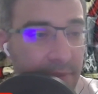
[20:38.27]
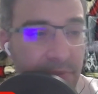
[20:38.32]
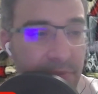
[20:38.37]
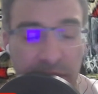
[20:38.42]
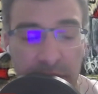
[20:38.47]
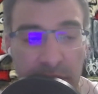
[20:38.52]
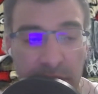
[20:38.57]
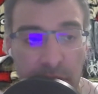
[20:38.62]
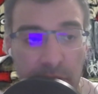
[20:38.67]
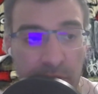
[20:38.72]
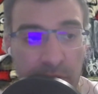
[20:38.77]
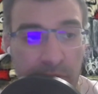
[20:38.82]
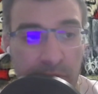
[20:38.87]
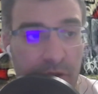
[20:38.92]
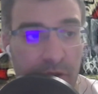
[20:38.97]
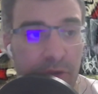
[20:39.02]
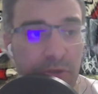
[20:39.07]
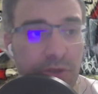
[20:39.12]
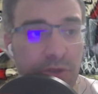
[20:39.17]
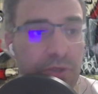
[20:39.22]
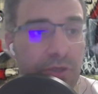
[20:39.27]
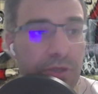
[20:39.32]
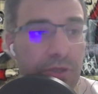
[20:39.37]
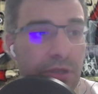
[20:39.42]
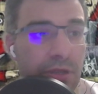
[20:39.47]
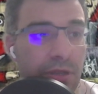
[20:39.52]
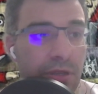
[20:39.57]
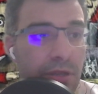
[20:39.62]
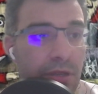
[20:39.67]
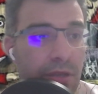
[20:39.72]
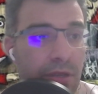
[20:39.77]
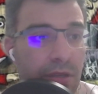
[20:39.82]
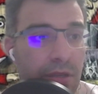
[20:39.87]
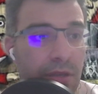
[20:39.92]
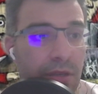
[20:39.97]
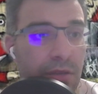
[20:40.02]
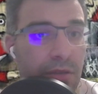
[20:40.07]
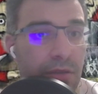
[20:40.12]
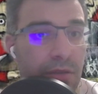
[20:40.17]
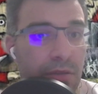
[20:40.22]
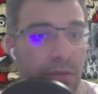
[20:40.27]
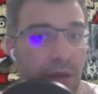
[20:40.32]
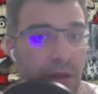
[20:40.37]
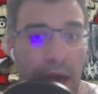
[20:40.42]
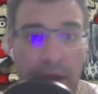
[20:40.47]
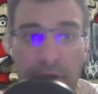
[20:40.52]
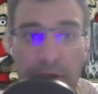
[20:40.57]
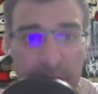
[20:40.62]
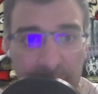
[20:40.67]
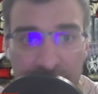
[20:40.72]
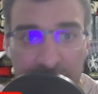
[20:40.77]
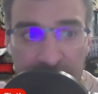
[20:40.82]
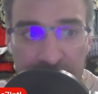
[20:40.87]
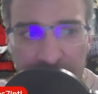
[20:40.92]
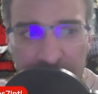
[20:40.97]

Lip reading: in Leoforos. I don't even think